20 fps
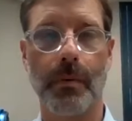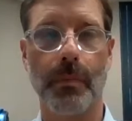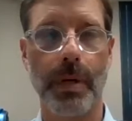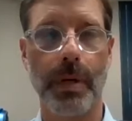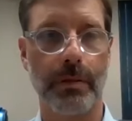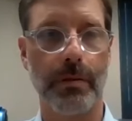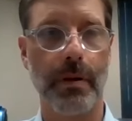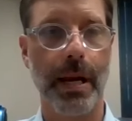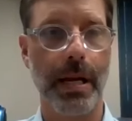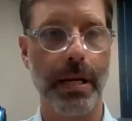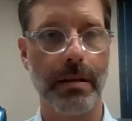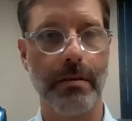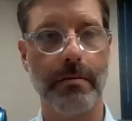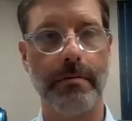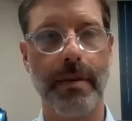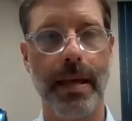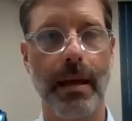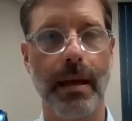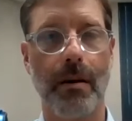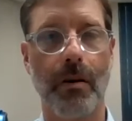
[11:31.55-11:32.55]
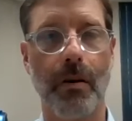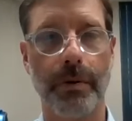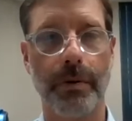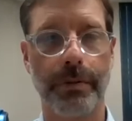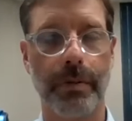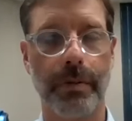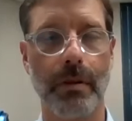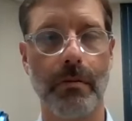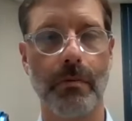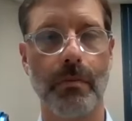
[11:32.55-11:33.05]
We try to do that
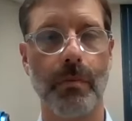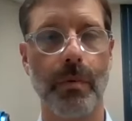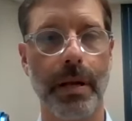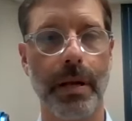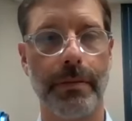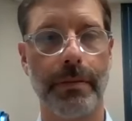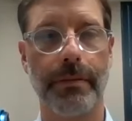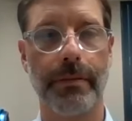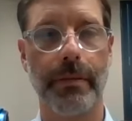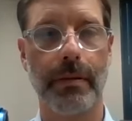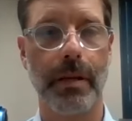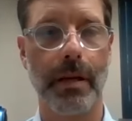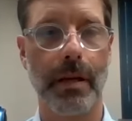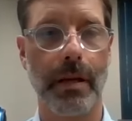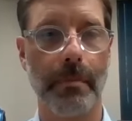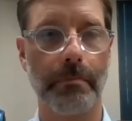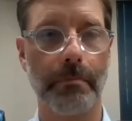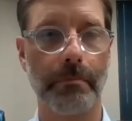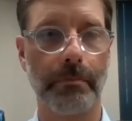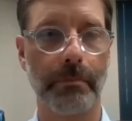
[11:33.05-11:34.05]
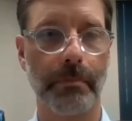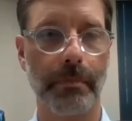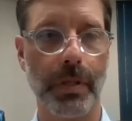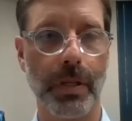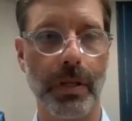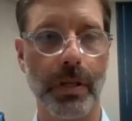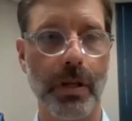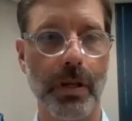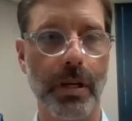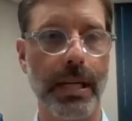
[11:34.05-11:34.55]
also with
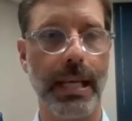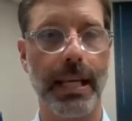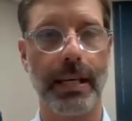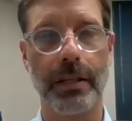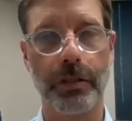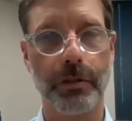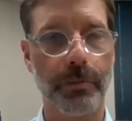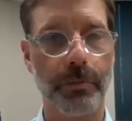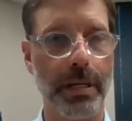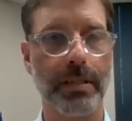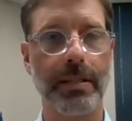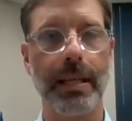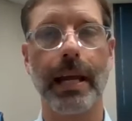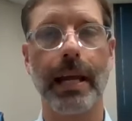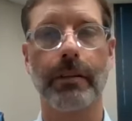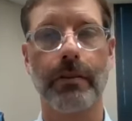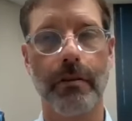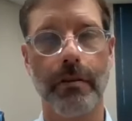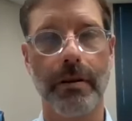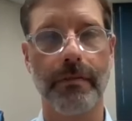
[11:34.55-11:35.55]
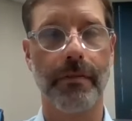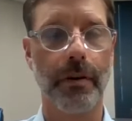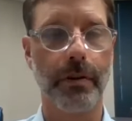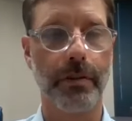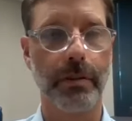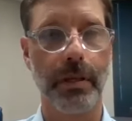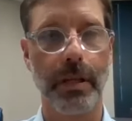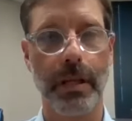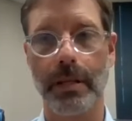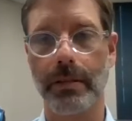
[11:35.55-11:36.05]
good industry sector
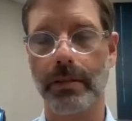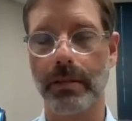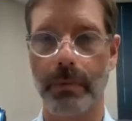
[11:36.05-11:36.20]
diversity.